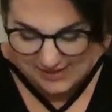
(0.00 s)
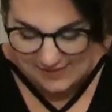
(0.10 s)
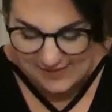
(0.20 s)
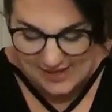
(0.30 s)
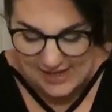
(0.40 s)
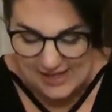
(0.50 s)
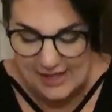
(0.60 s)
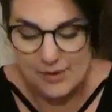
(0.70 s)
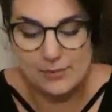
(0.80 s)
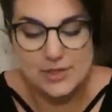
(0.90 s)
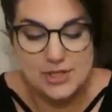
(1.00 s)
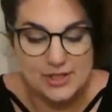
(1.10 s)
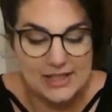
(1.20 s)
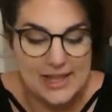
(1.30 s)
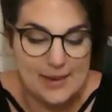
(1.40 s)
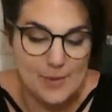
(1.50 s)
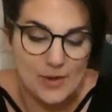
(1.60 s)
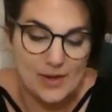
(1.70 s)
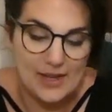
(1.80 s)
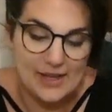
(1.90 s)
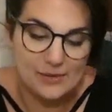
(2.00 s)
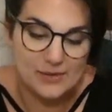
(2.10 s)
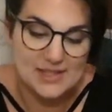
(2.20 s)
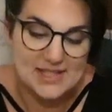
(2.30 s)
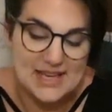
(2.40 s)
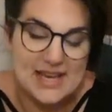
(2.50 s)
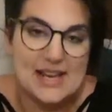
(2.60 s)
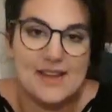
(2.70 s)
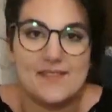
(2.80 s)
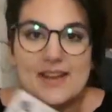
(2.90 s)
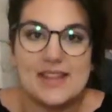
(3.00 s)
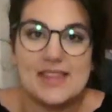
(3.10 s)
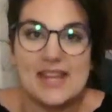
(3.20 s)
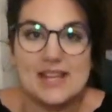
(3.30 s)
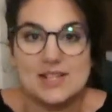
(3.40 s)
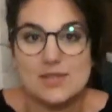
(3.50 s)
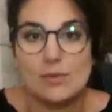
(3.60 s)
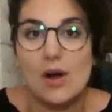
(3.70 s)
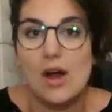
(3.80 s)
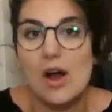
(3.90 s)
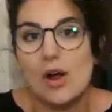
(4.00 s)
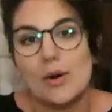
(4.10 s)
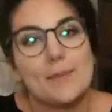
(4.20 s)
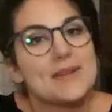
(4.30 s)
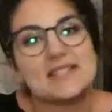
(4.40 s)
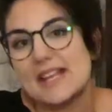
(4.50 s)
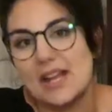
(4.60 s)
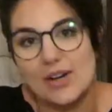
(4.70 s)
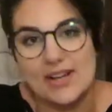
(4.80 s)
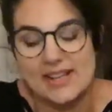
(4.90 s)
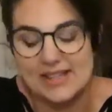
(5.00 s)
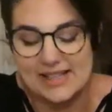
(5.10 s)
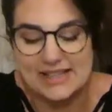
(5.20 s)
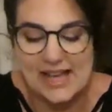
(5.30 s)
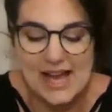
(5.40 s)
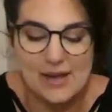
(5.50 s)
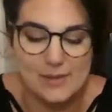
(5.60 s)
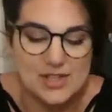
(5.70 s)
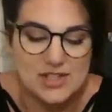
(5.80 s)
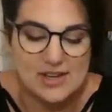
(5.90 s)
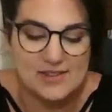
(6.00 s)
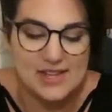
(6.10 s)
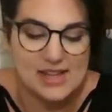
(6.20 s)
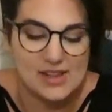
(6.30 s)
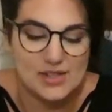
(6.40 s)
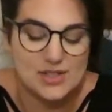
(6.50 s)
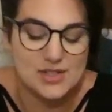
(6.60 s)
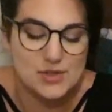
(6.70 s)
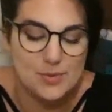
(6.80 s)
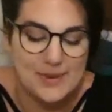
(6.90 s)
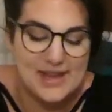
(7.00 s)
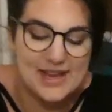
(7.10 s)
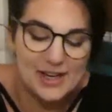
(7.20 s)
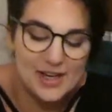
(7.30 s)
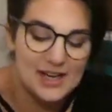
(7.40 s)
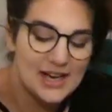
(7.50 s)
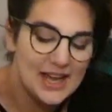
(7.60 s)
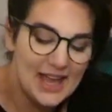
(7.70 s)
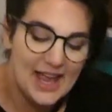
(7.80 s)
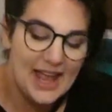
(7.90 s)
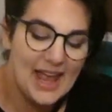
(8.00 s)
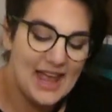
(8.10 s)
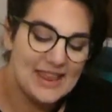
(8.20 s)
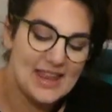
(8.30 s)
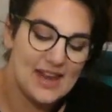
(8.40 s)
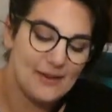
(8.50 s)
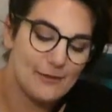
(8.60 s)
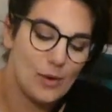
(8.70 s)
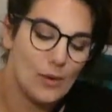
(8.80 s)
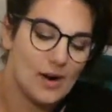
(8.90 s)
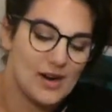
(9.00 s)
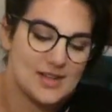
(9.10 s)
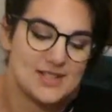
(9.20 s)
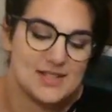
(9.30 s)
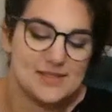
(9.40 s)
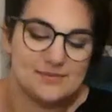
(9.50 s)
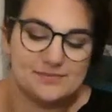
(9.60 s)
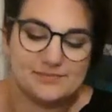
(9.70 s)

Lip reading: And then return label and receipt if anything's wrong or missing or anything like that, which everything looks to be here. And then of course,